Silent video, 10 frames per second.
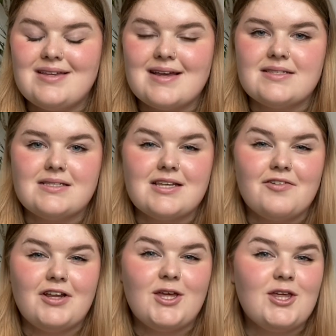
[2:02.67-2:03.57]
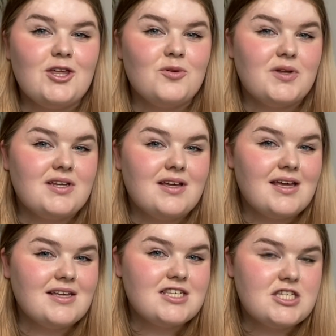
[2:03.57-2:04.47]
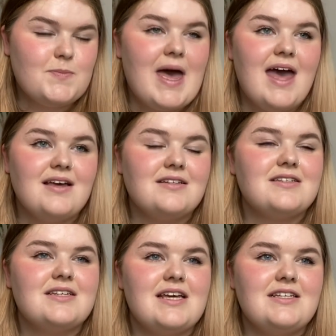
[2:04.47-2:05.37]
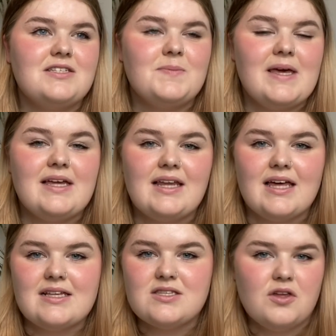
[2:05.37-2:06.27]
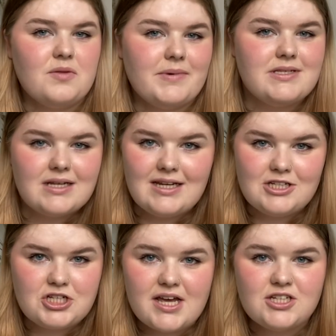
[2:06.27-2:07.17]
necessarily who you would expect it to be. Like, it's not the most cliche